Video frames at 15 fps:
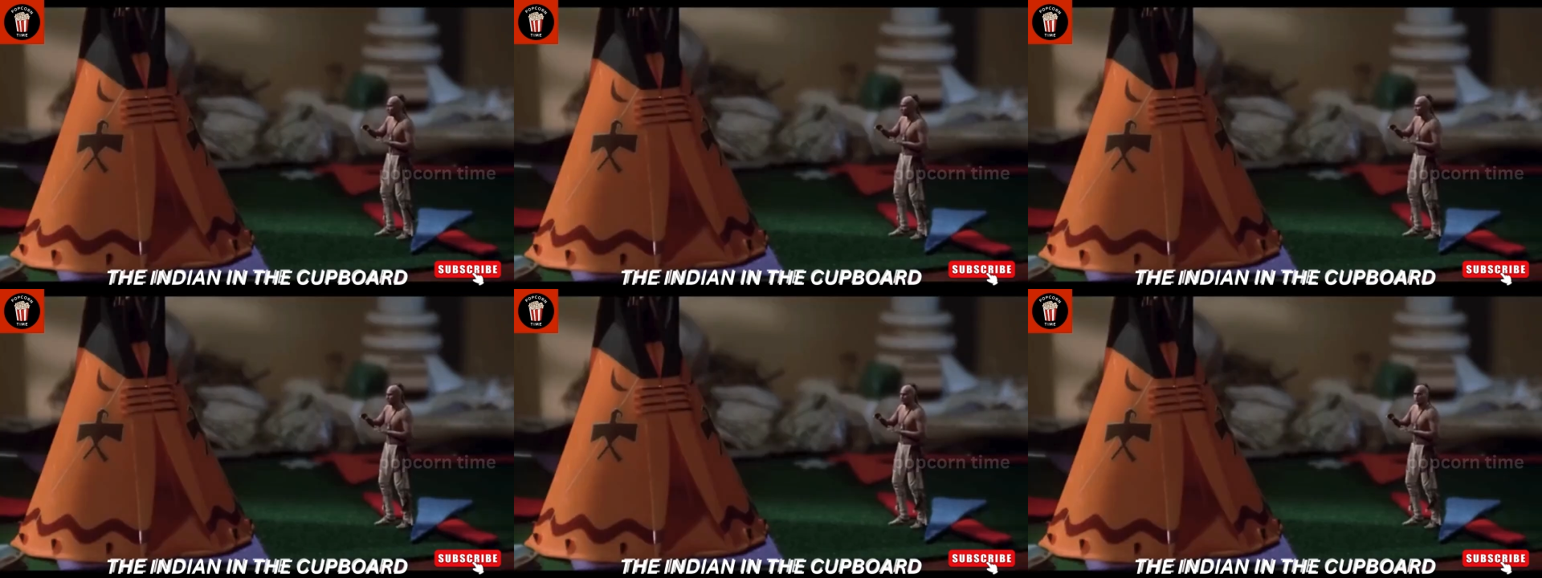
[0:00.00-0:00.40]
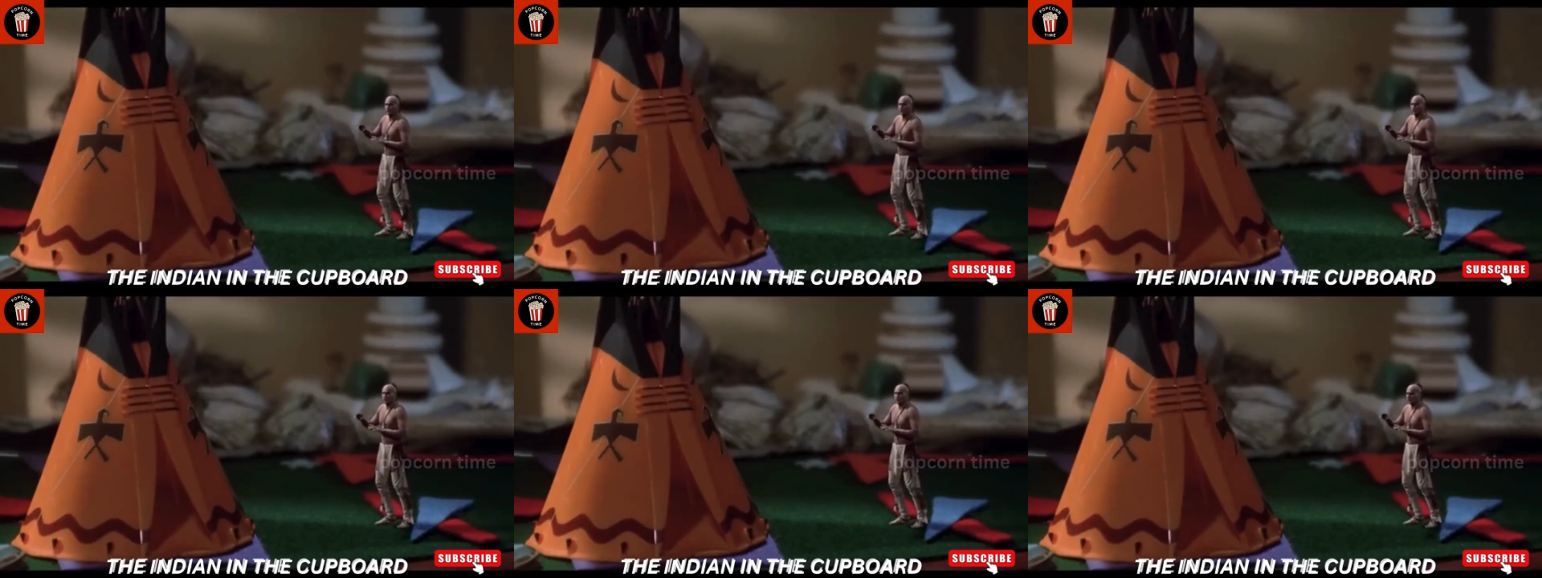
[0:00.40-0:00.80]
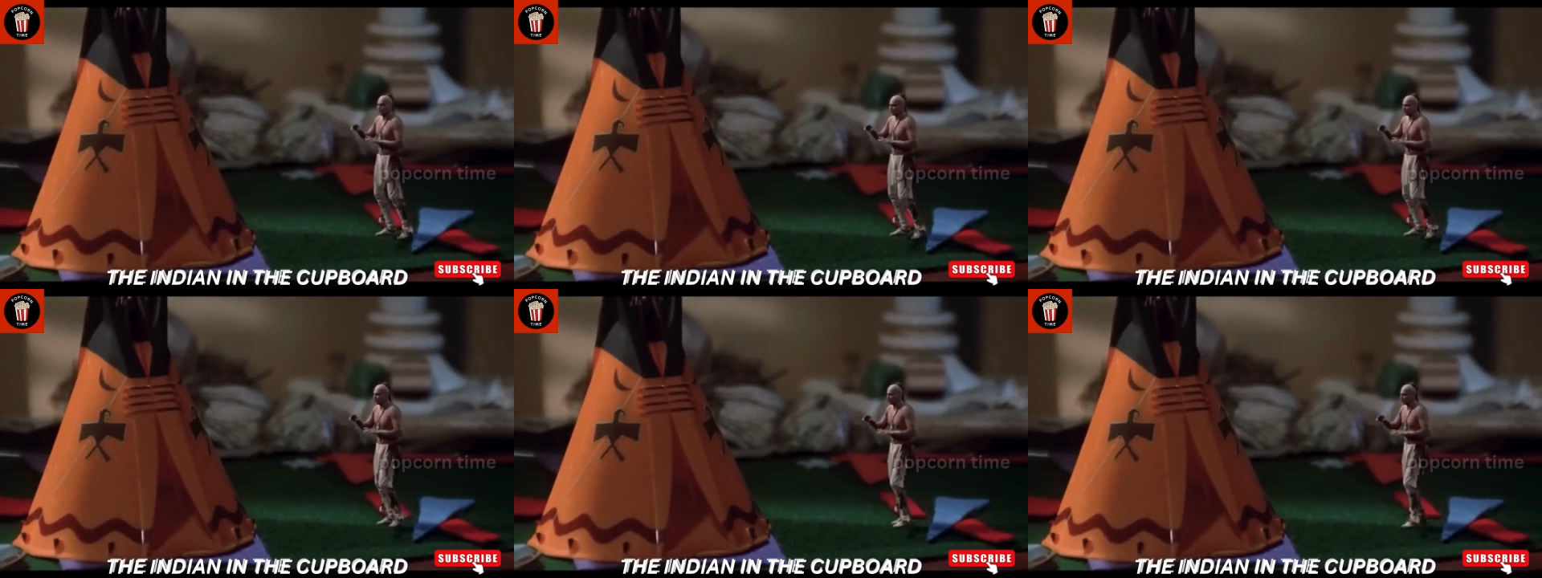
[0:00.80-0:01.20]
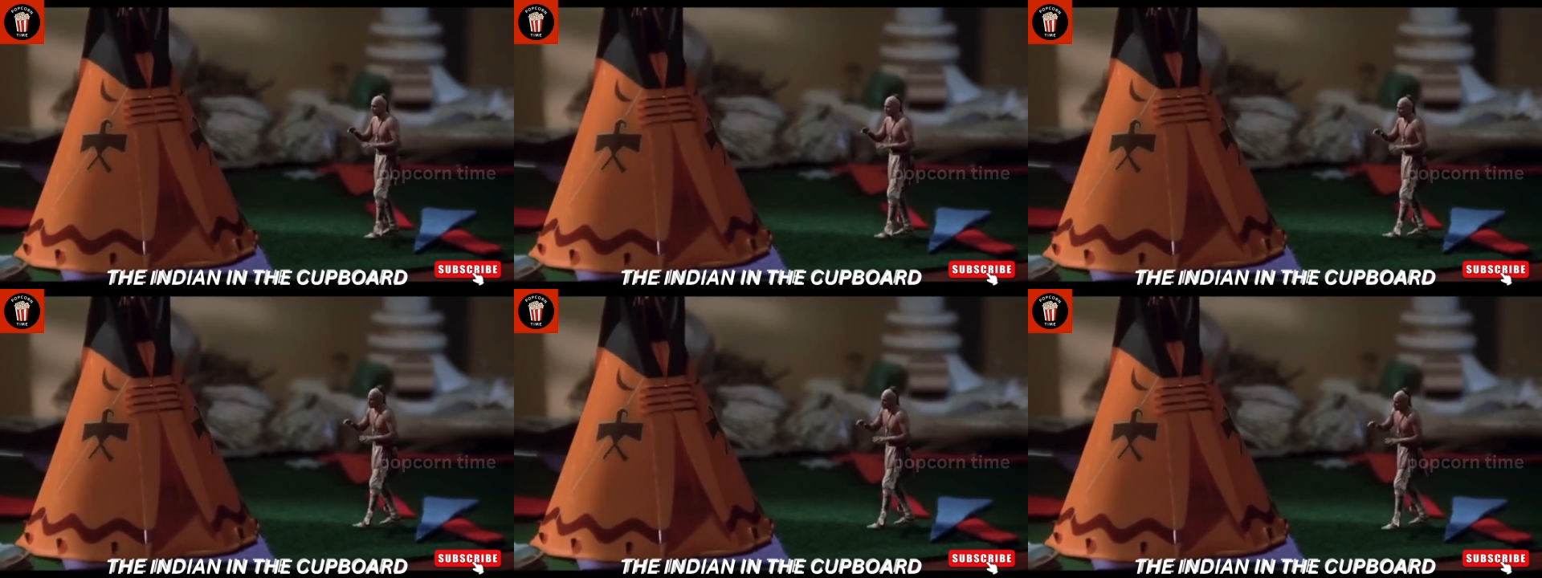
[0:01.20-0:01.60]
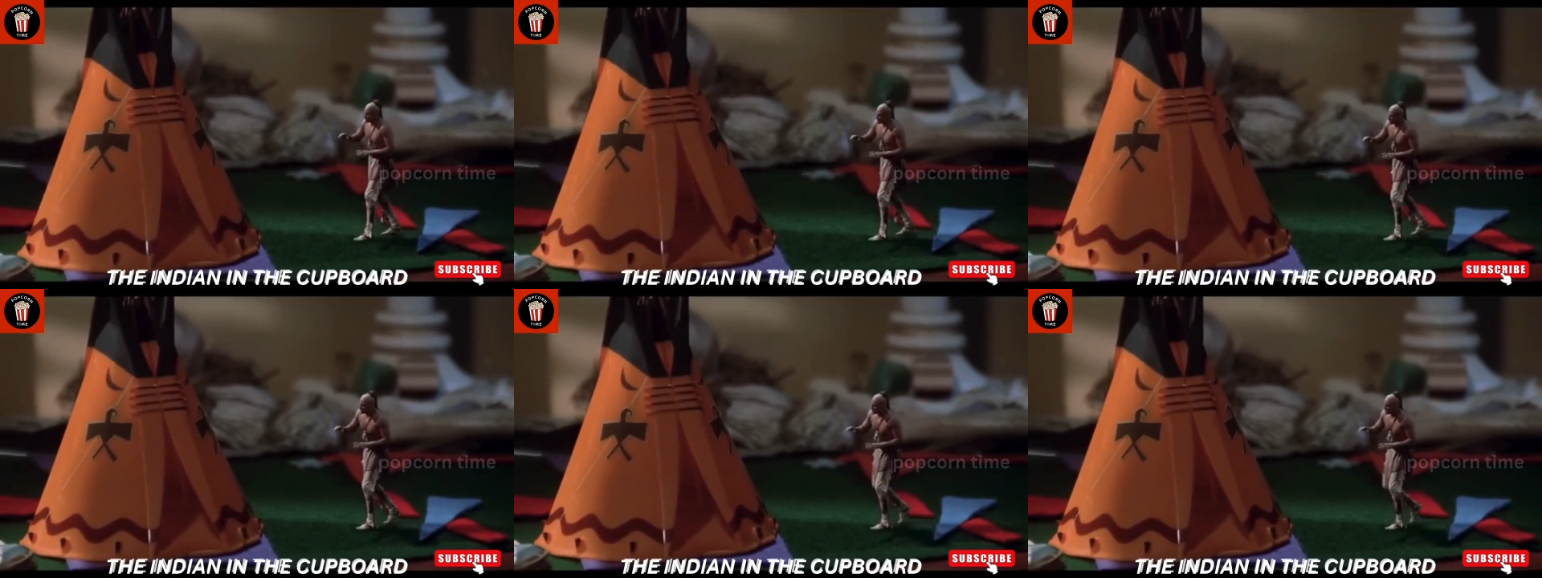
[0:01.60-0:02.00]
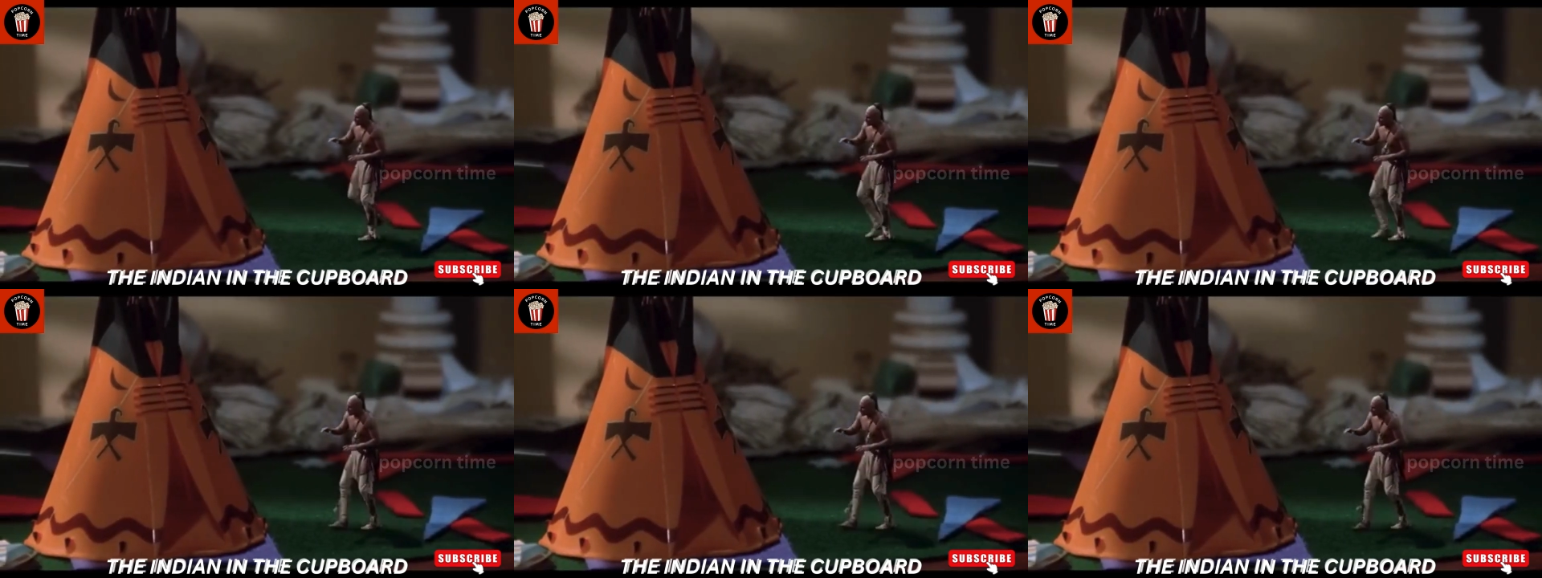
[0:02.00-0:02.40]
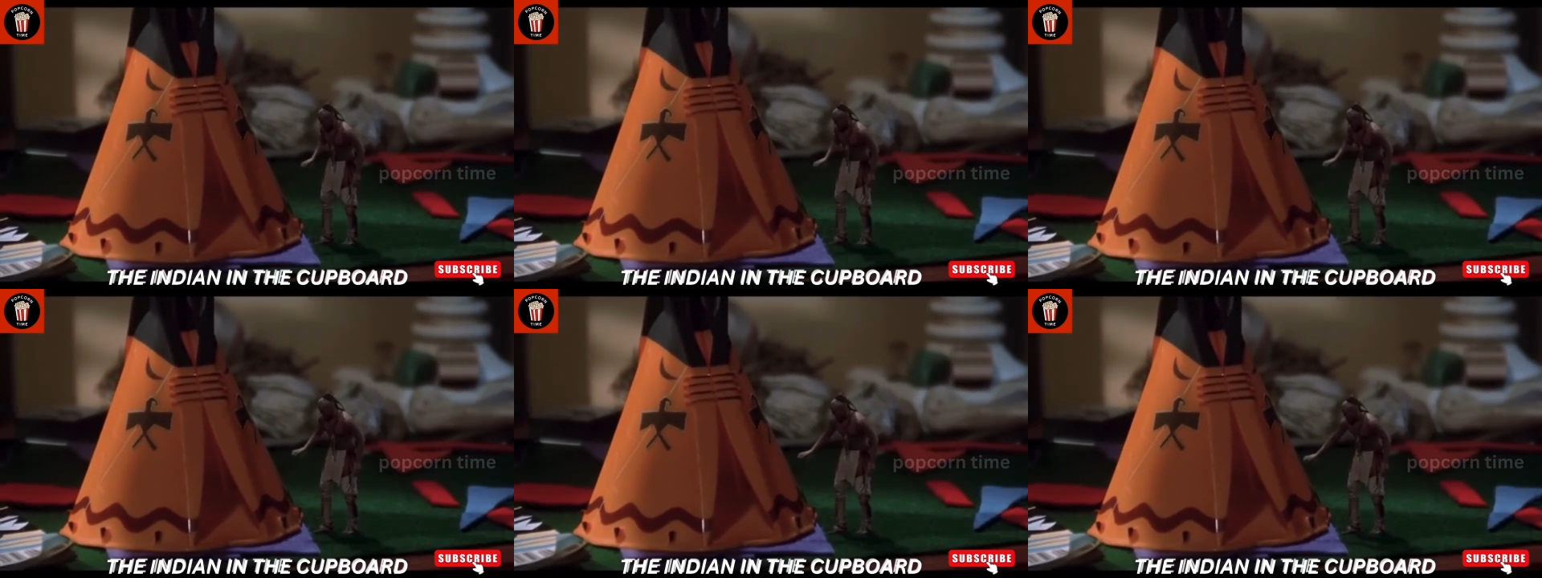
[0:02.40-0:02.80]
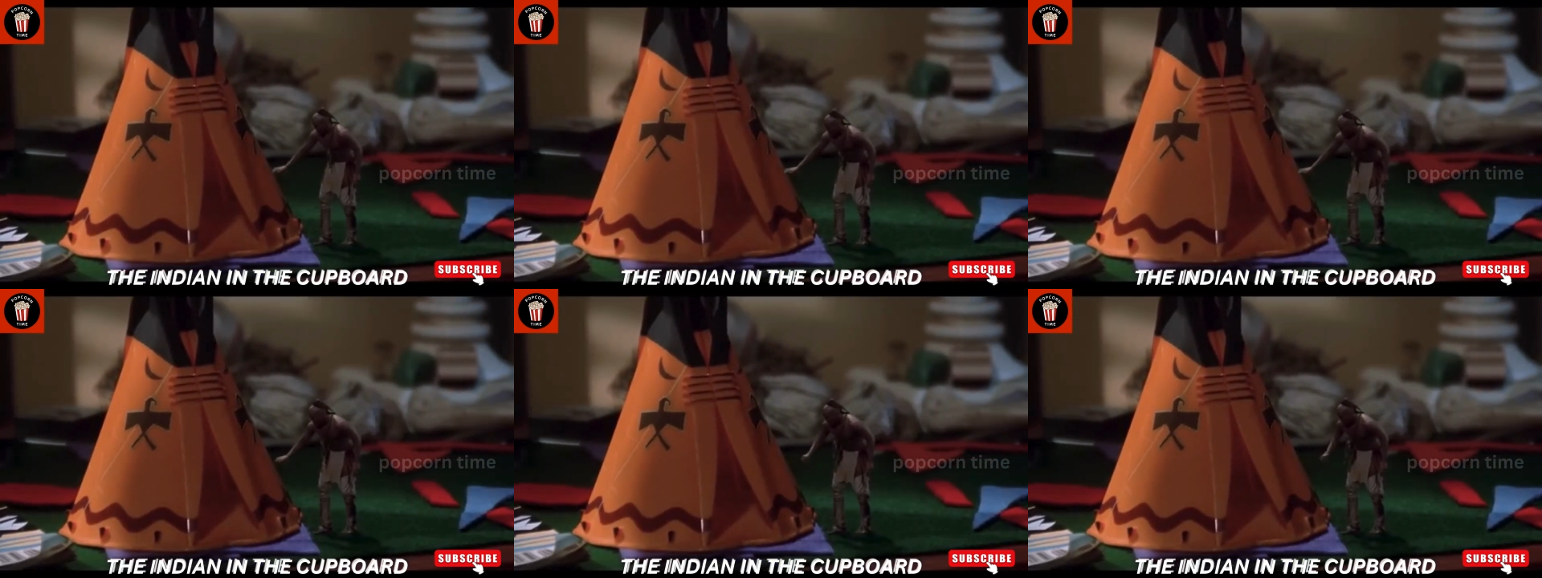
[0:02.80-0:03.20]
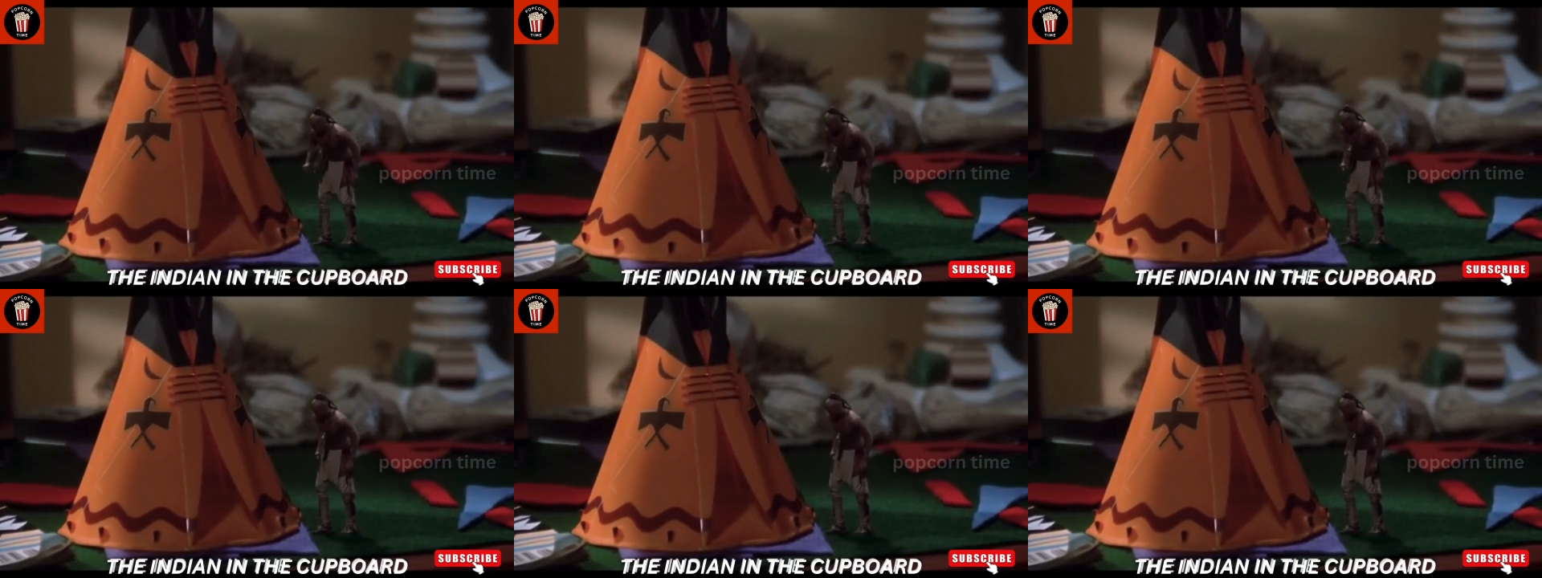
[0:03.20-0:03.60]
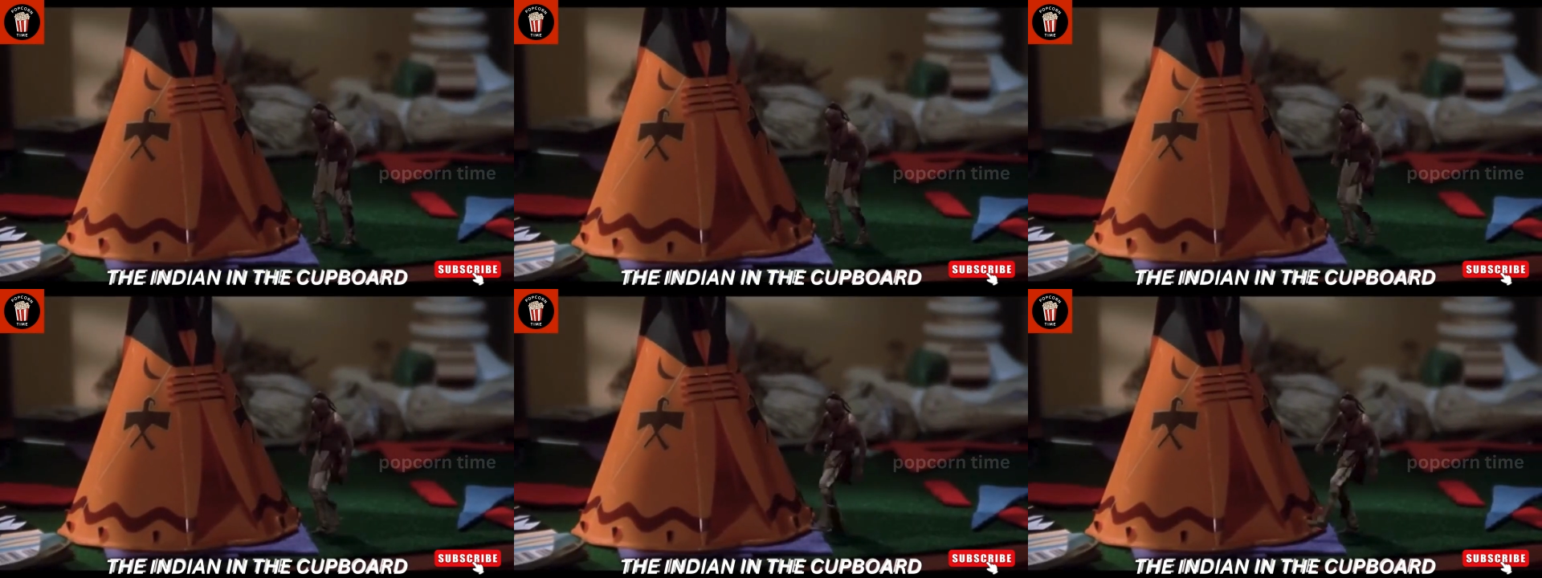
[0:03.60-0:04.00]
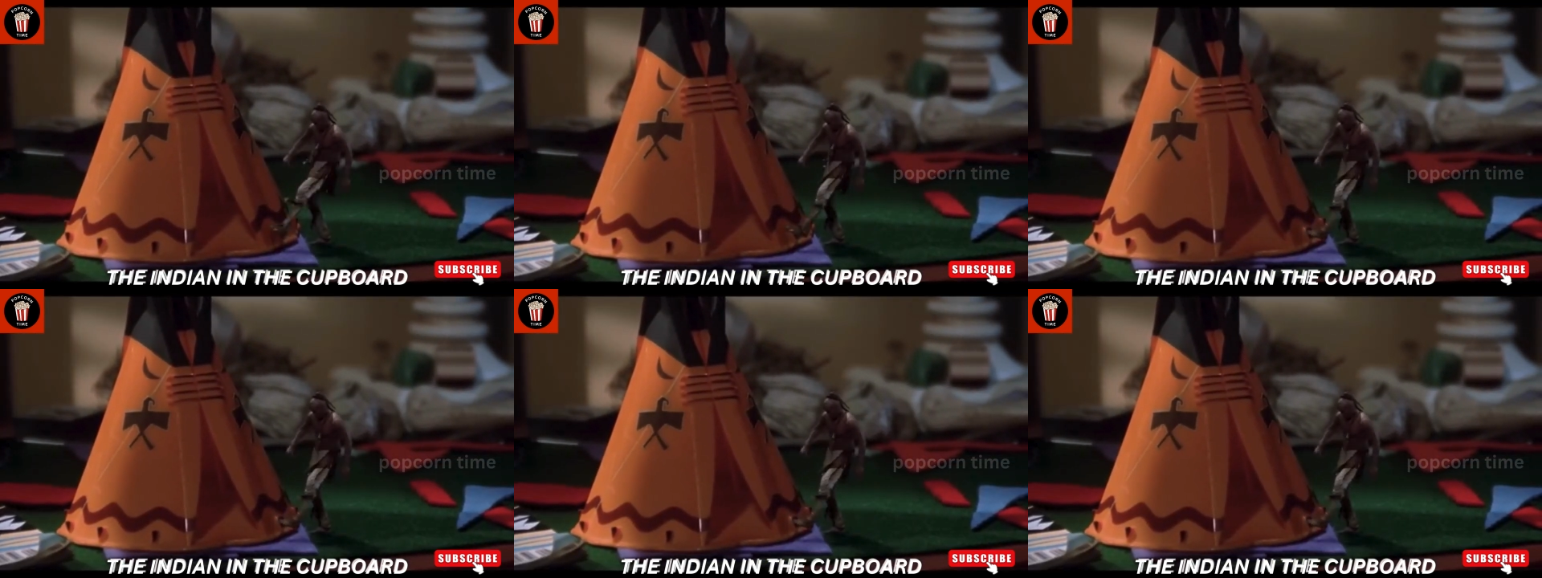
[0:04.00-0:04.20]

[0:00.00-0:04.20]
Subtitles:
(no speaker visible)